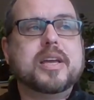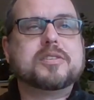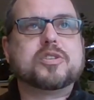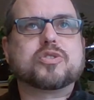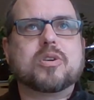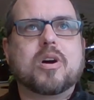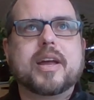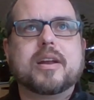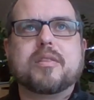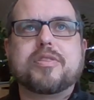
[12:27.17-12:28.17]
is to
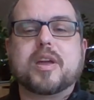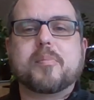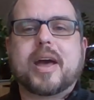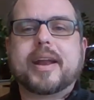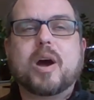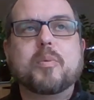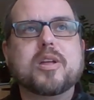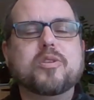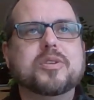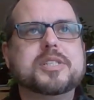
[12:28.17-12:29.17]
try and think about how we
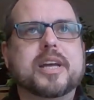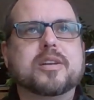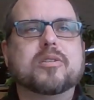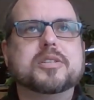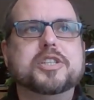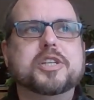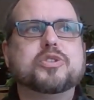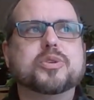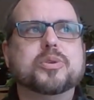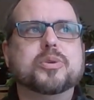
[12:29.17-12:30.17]
can use technology
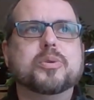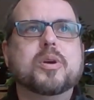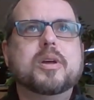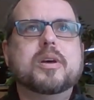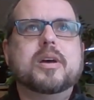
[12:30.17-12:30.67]
to